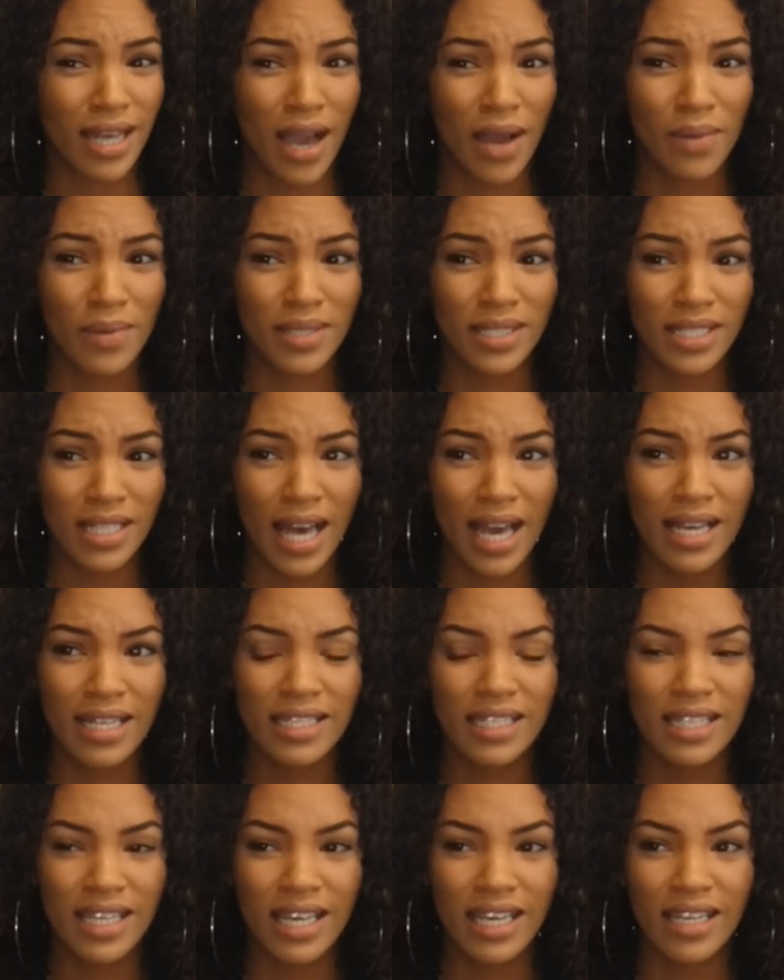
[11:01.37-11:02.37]
I was light
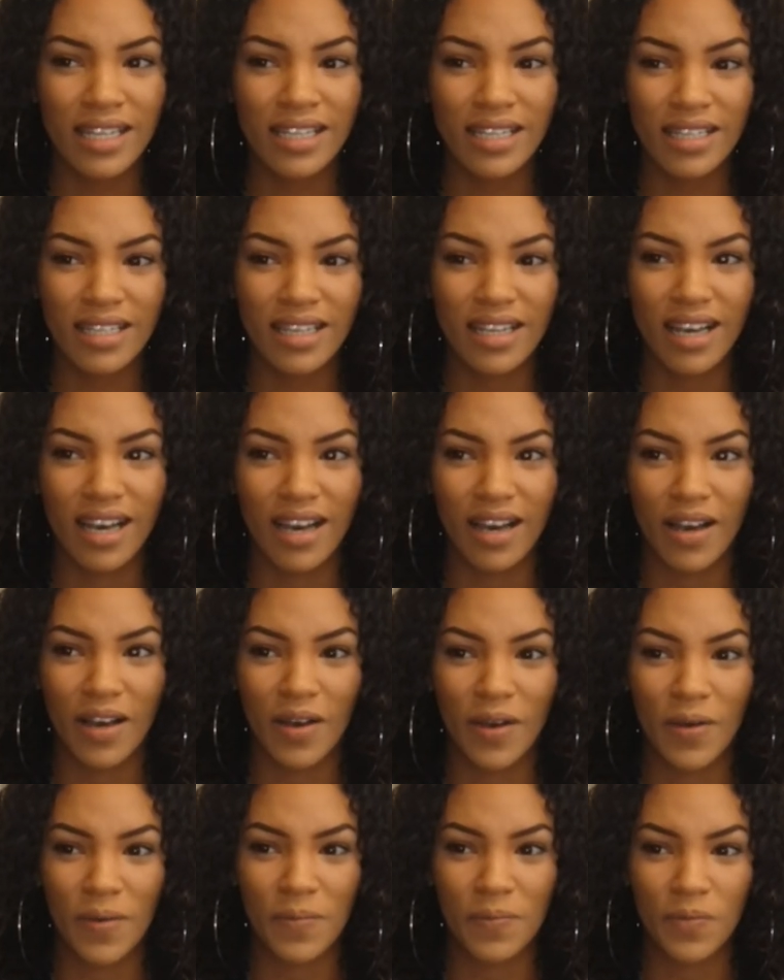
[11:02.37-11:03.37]
skinned
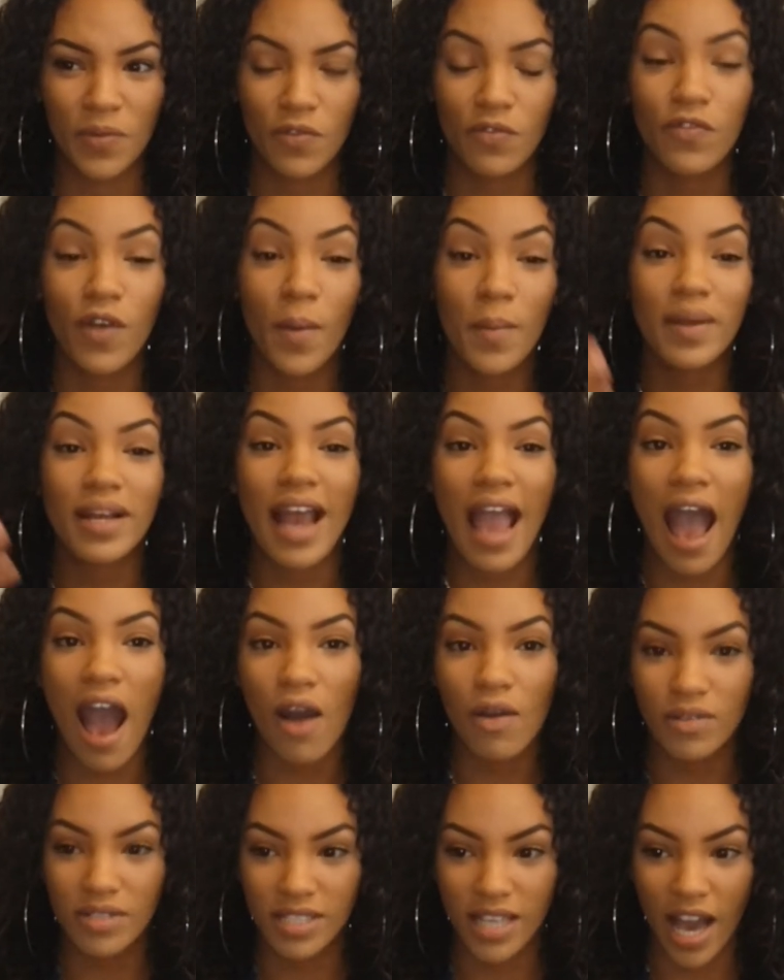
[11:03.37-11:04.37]
from an
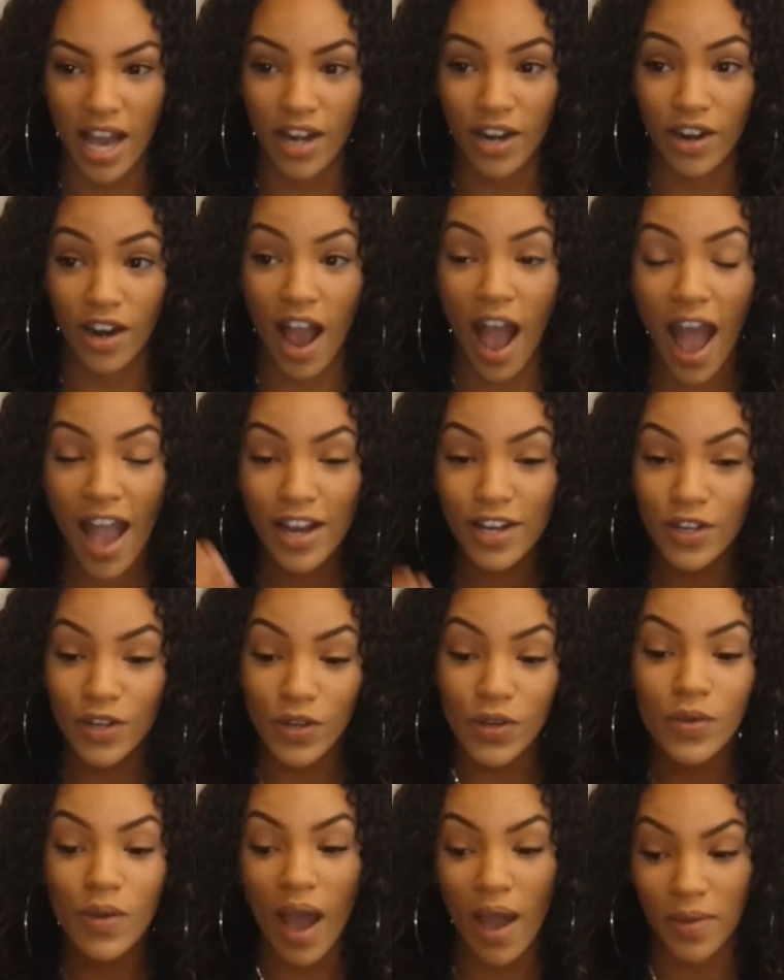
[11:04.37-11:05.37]
outsider. I
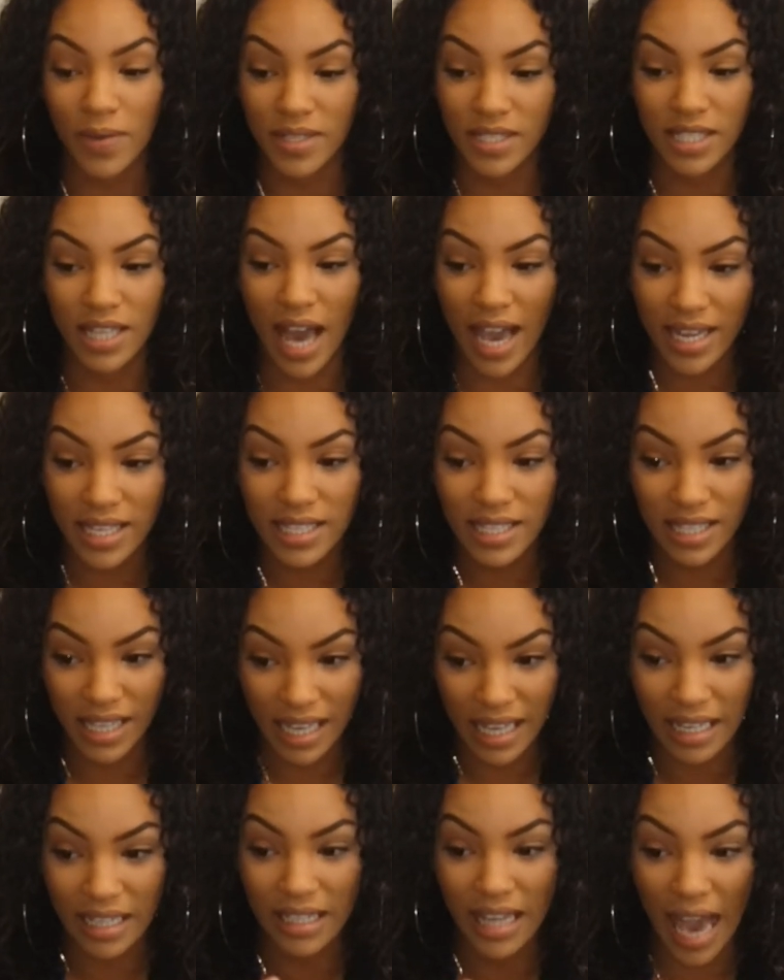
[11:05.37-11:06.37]
knew I was light
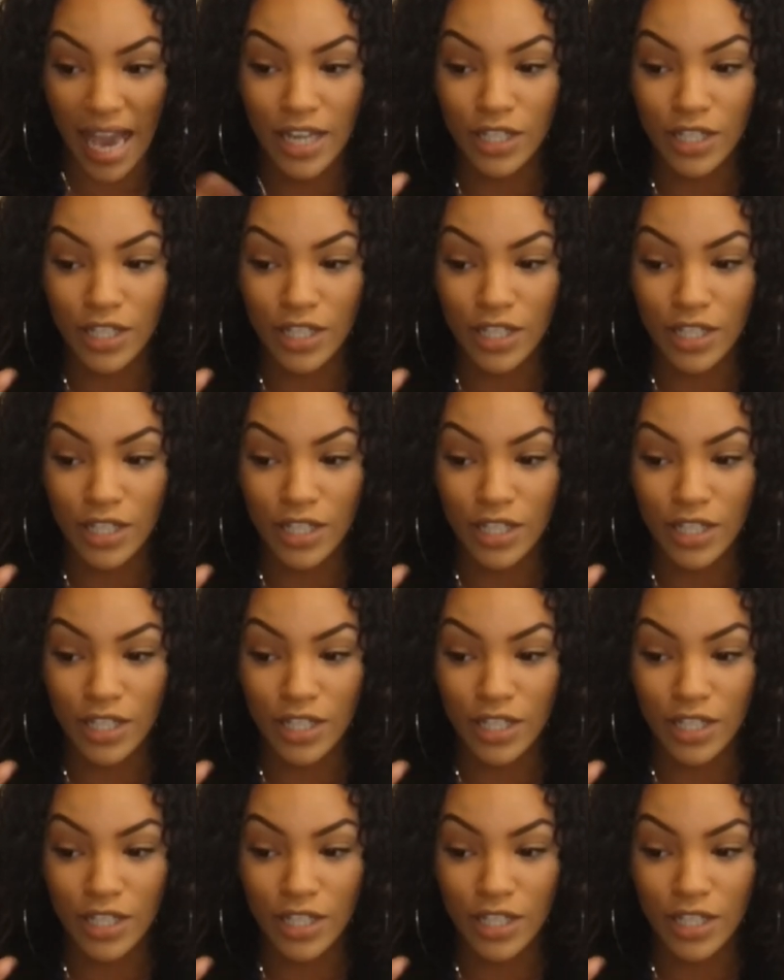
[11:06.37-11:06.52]
skinned, lighter.